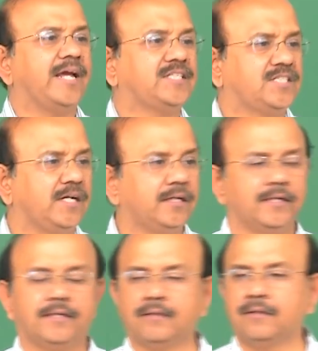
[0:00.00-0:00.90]
extend
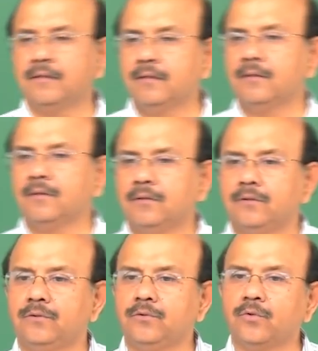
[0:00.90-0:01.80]
it.
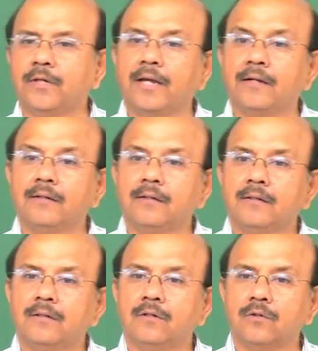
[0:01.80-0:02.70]
You can
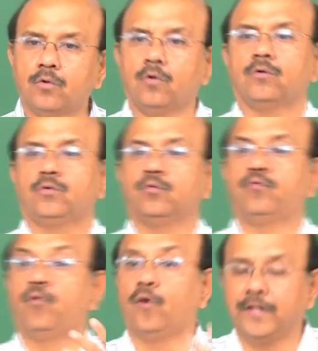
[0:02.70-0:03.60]
go to
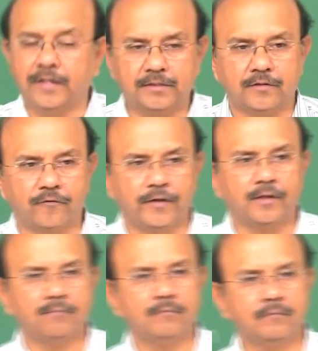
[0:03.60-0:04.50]
4 degrees of
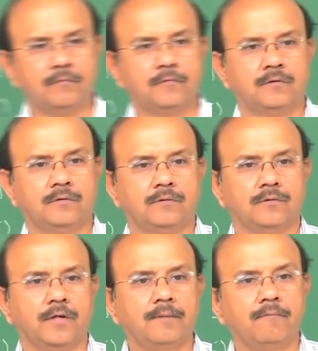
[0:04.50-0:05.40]
freedom,
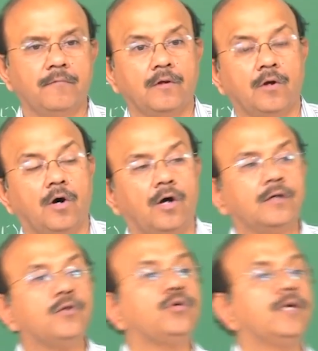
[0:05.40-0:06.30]
okay? Or you